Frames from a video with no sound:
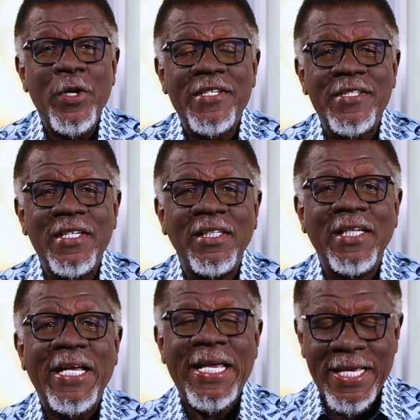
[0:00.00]
We're
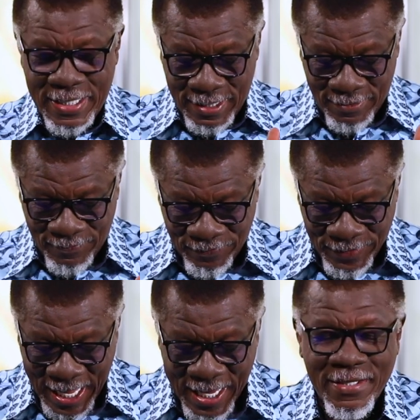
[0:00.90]
still in
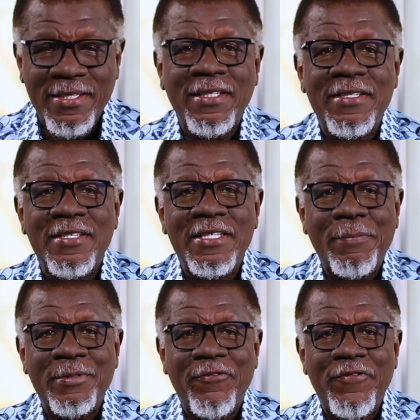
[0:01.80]
Exodus
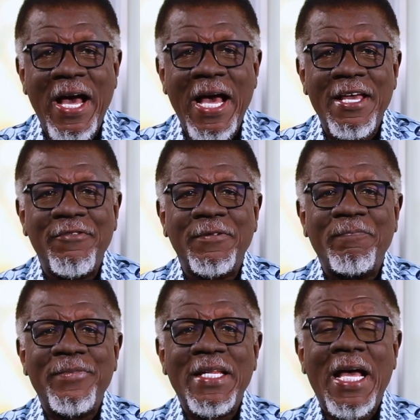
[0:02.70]
chapter 5,
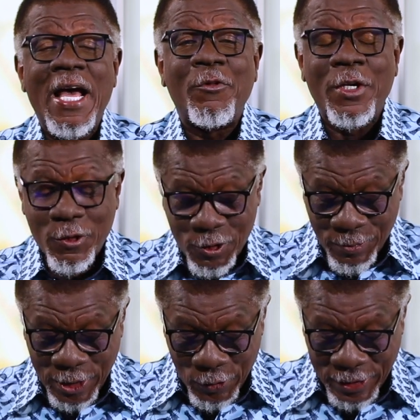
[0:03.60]
and we're going
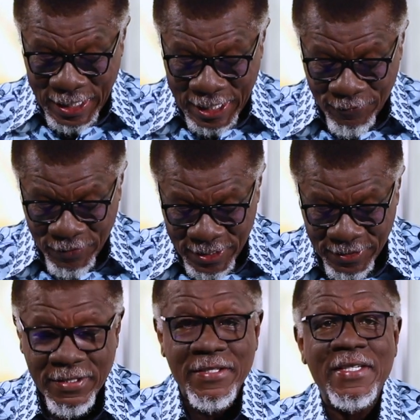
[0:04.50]
to be looking at
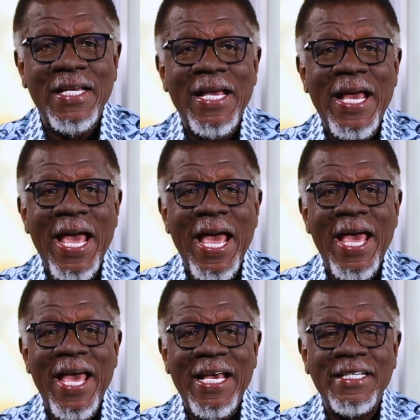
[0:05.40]
verses
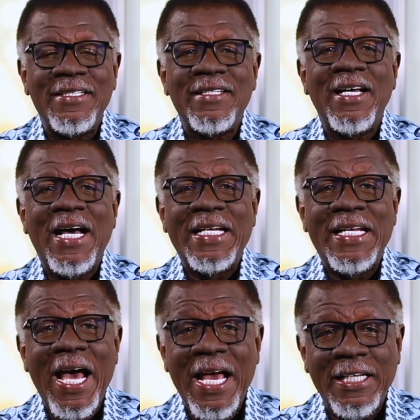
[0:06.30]
8 and
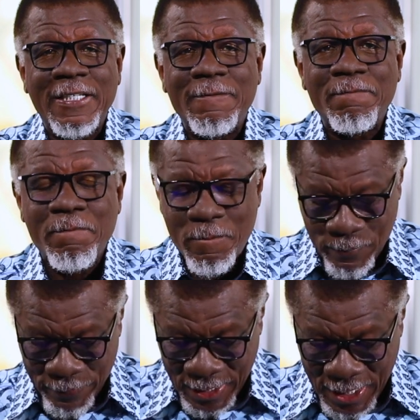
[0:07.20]
9.
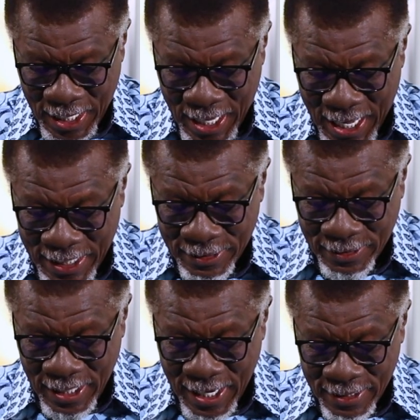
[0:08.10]
And it
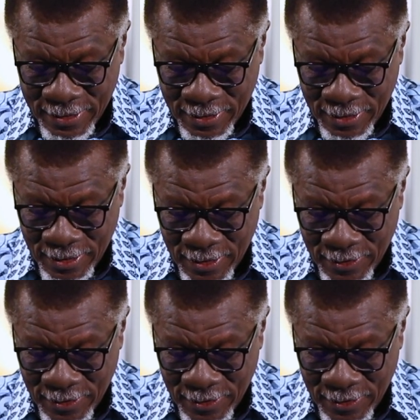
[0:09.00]
says,